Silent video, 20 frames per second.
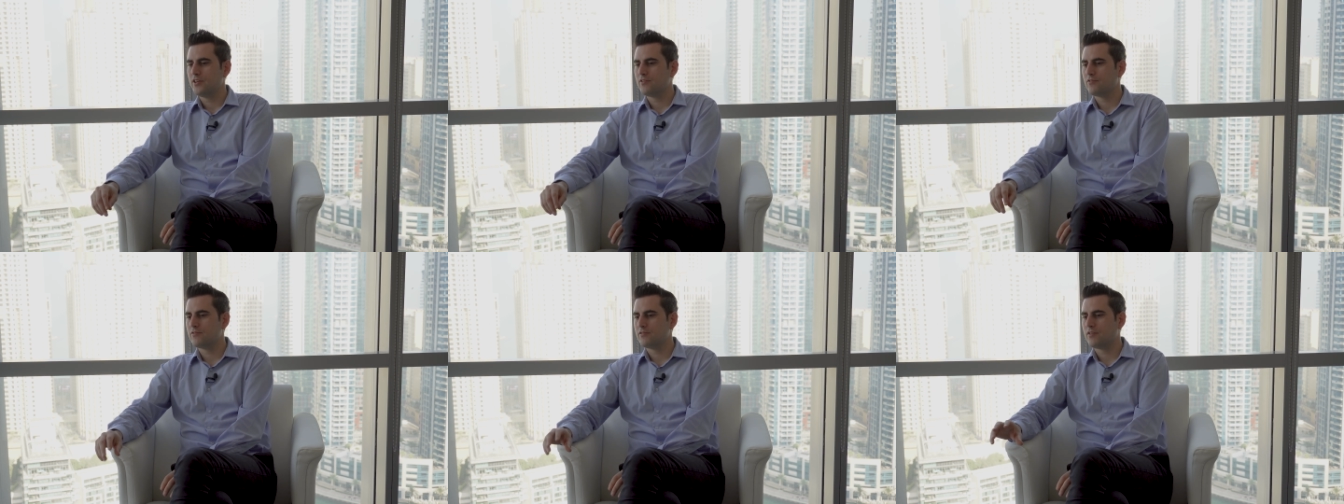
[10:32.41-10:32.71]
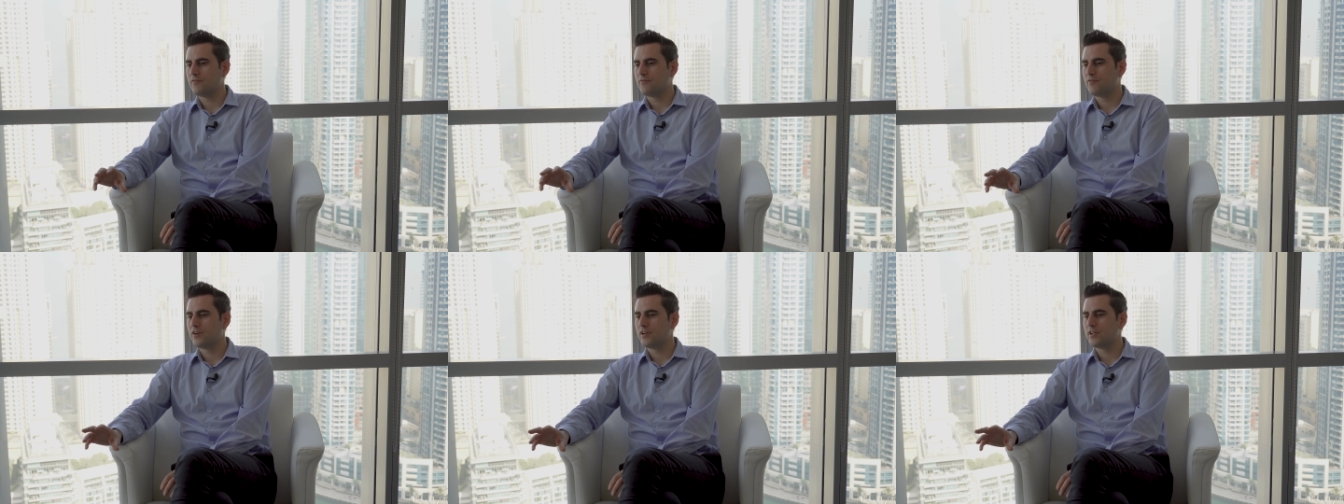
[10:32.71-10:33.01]
you're
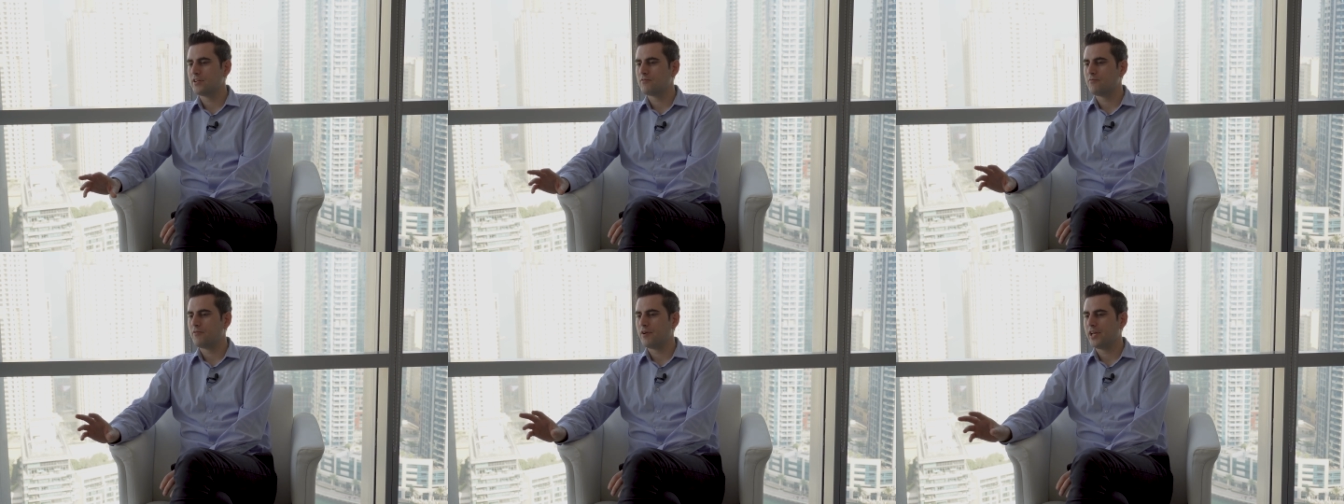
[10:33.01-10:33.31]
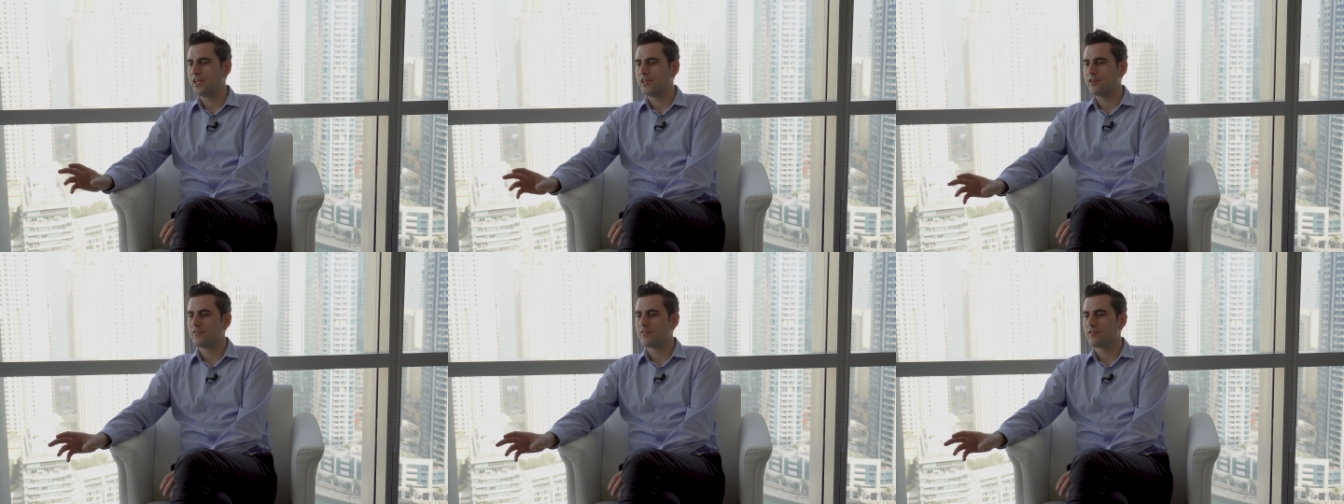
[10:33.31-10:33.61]
diverting
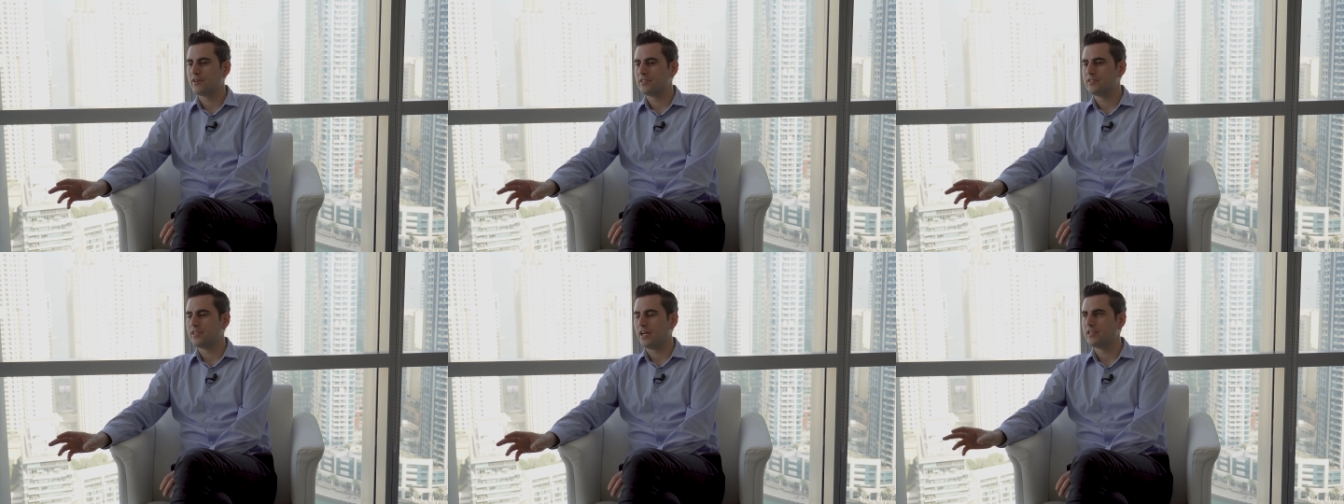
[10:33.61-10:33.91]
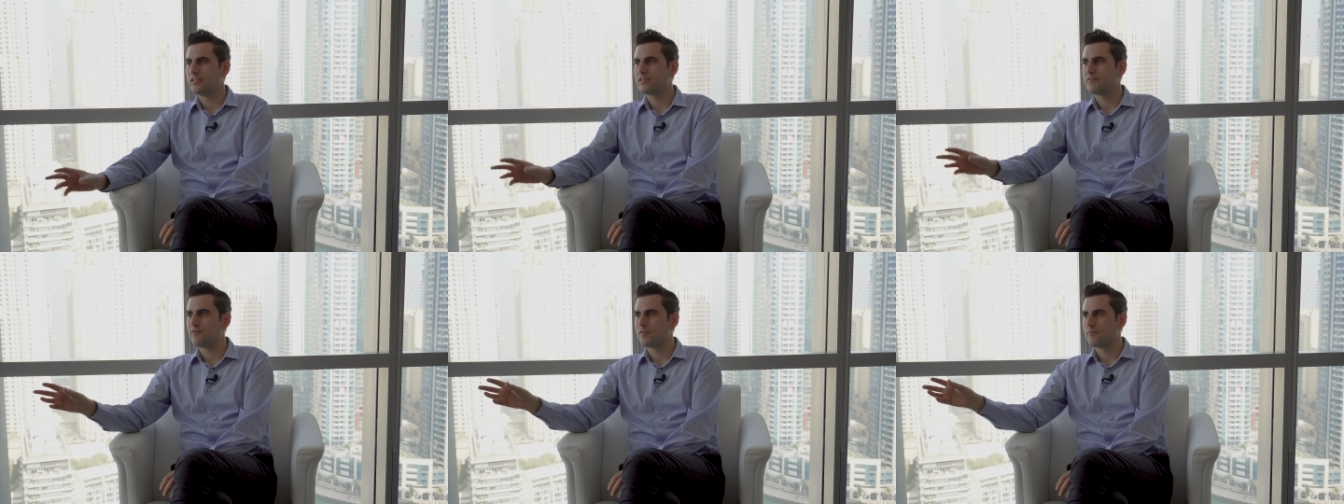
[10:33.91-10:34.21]
away your
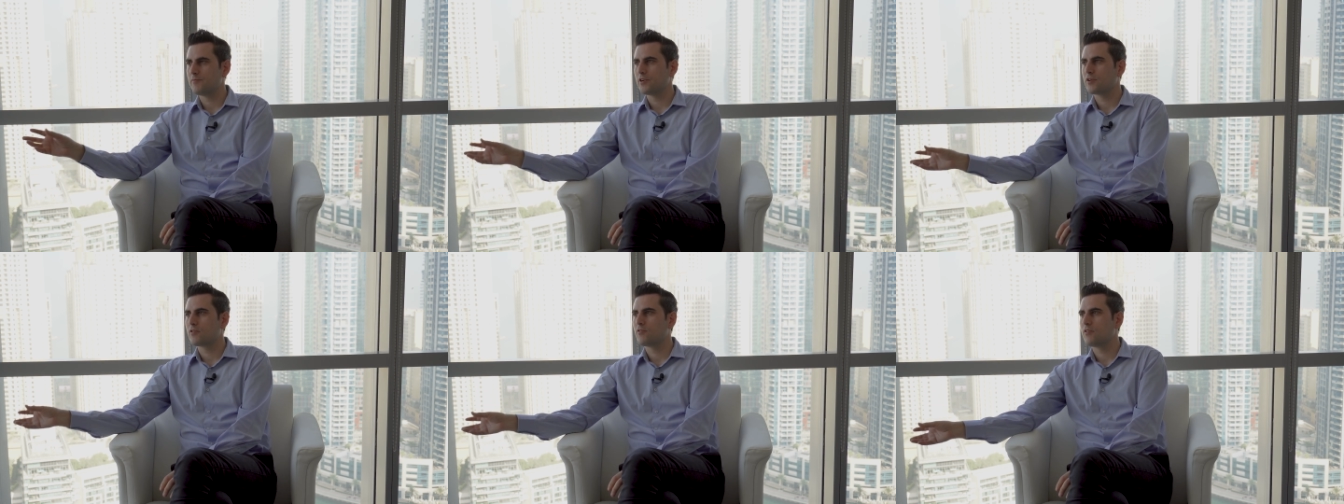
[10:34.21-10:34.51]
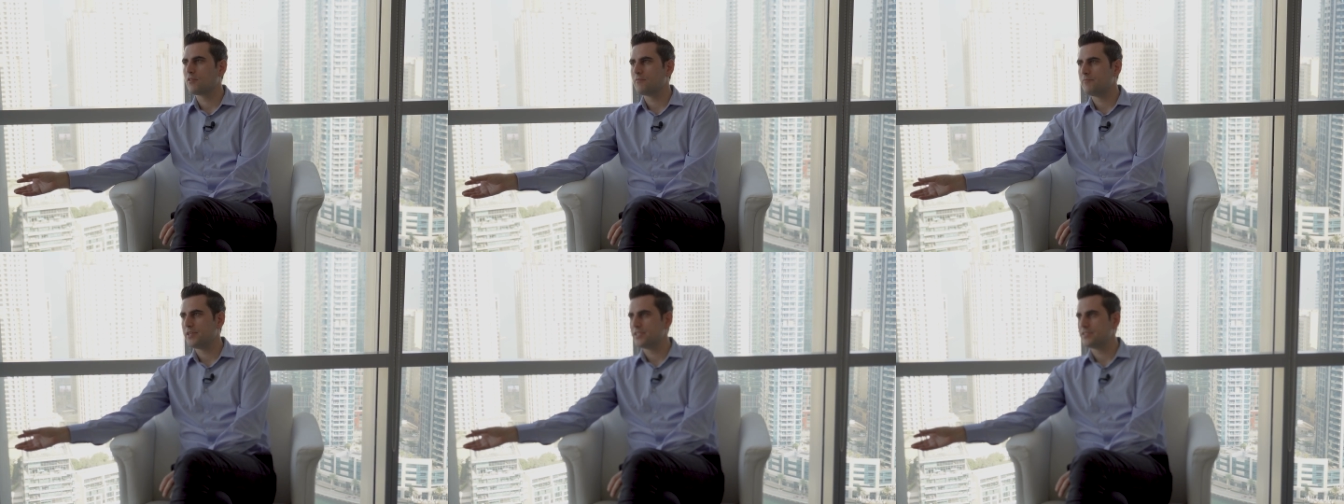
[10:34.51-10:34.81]
attention from your
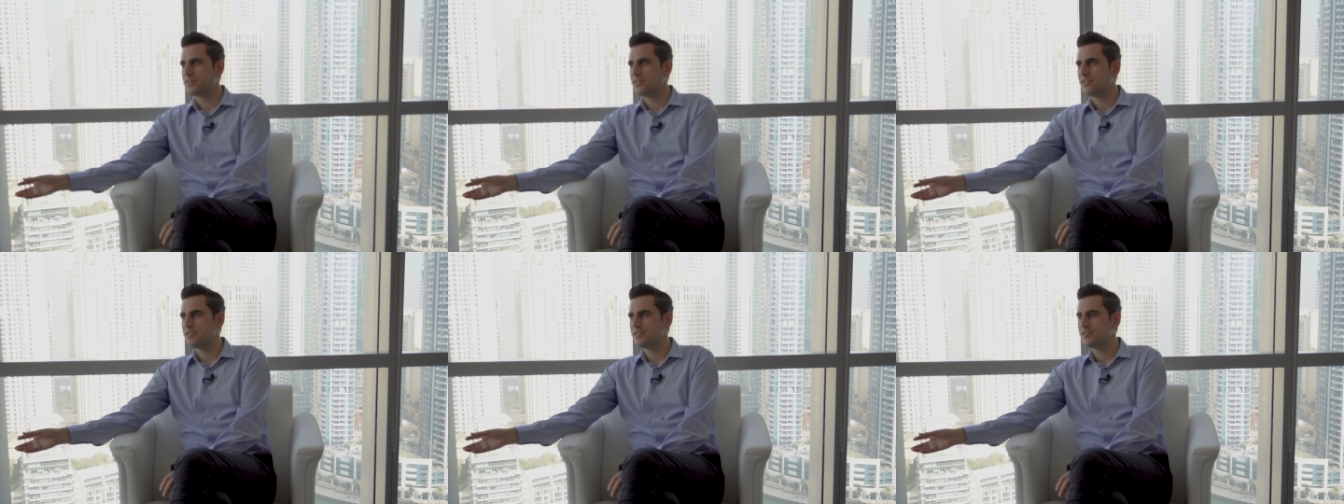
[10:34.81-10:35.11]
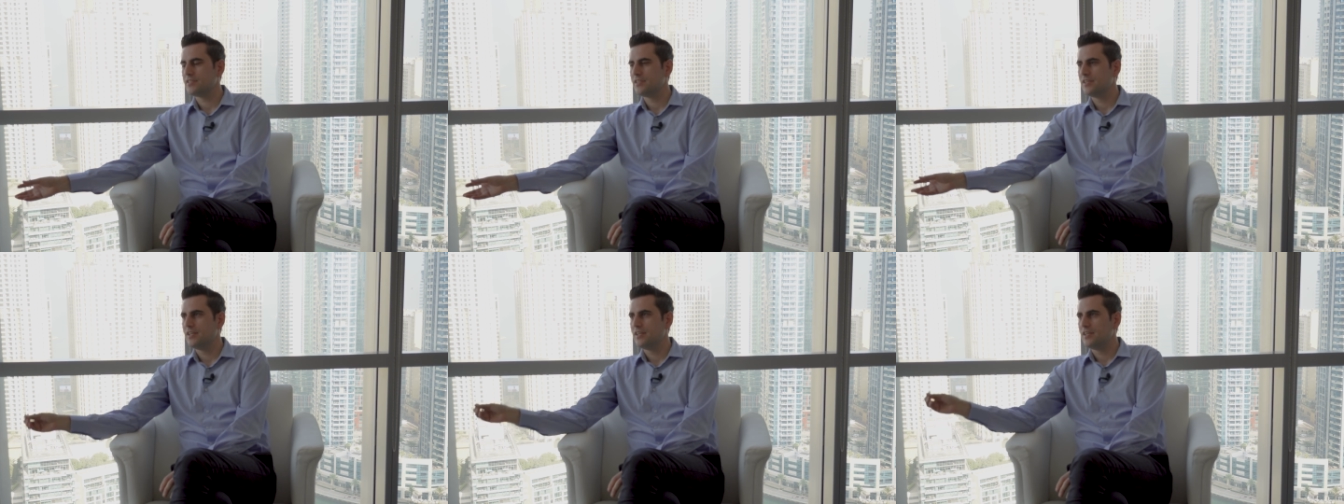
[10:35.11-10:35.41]
core
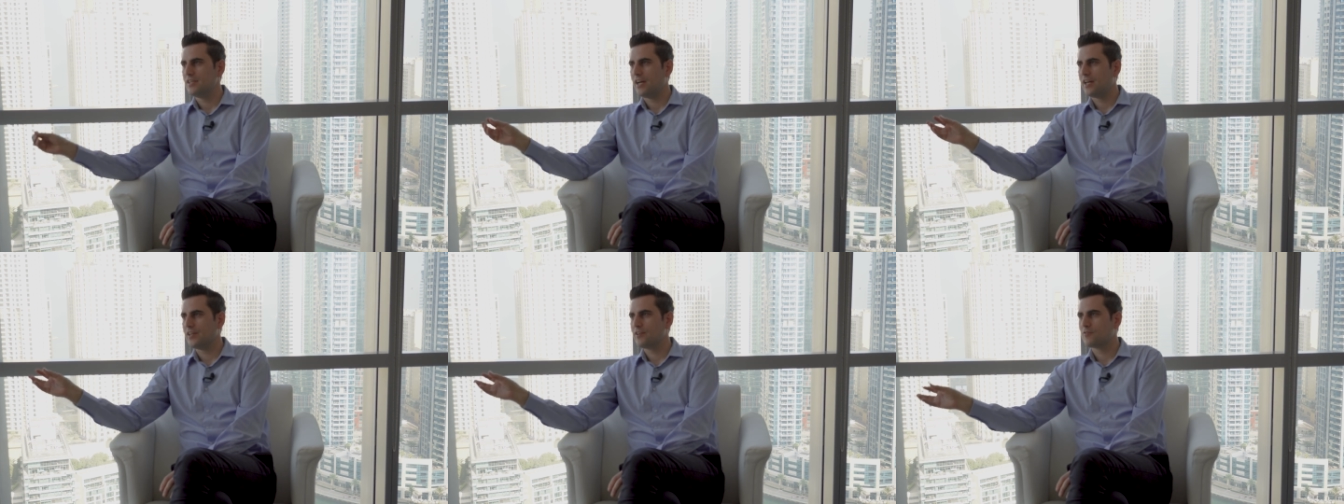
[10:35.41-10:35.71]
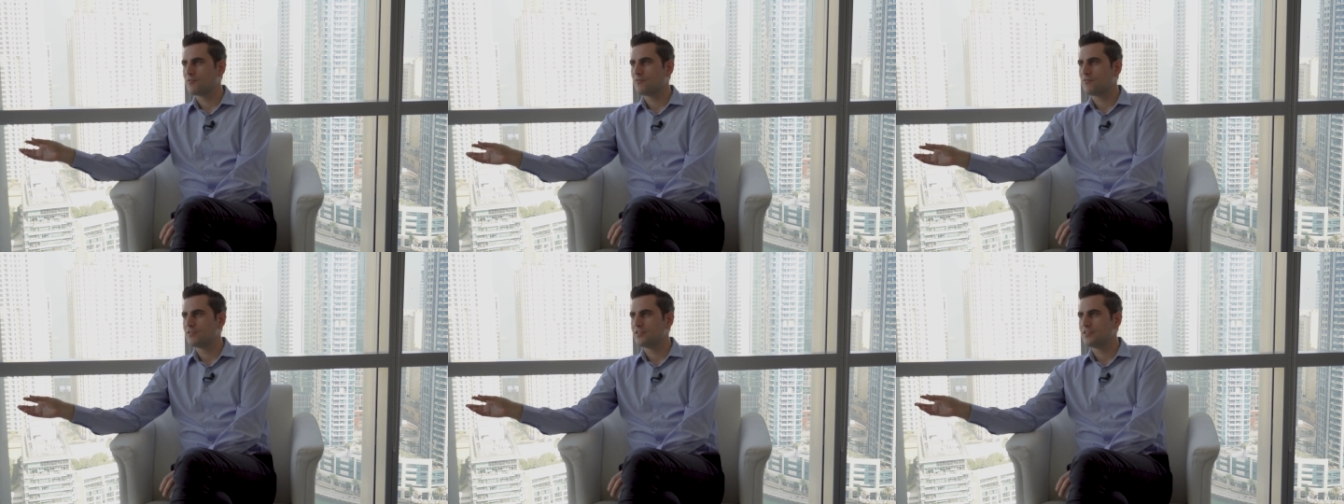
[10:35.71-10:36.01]
business yes. and
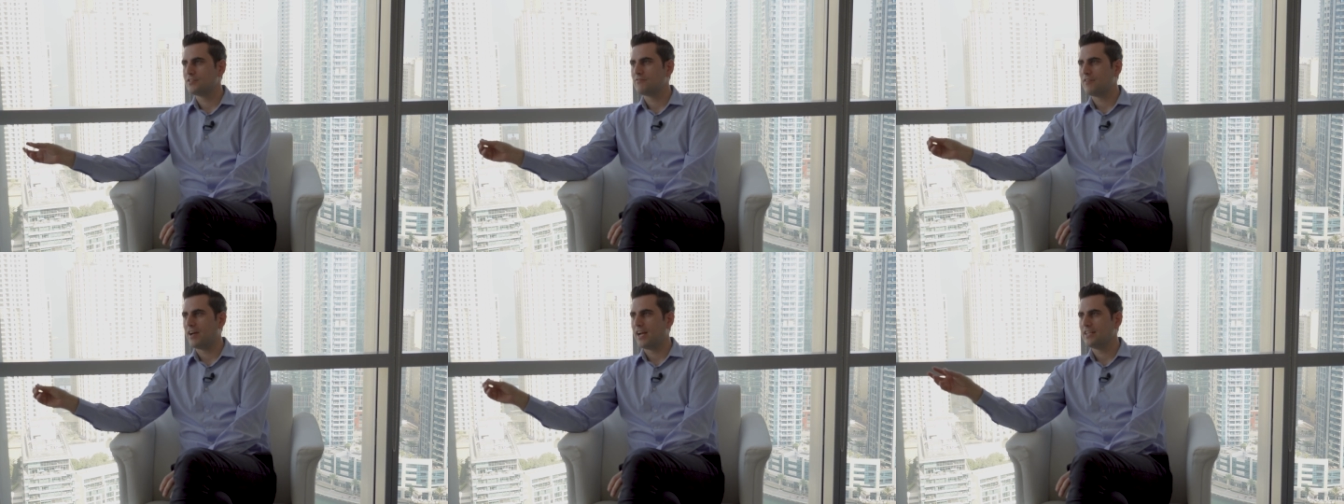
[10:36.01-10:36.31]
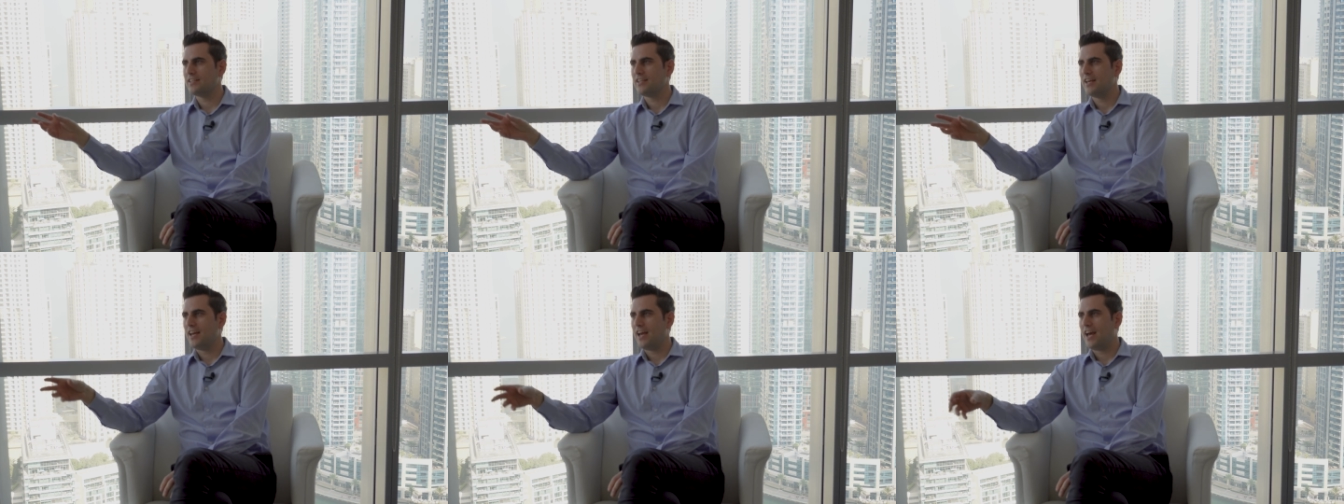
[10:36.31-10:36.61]
your core strength.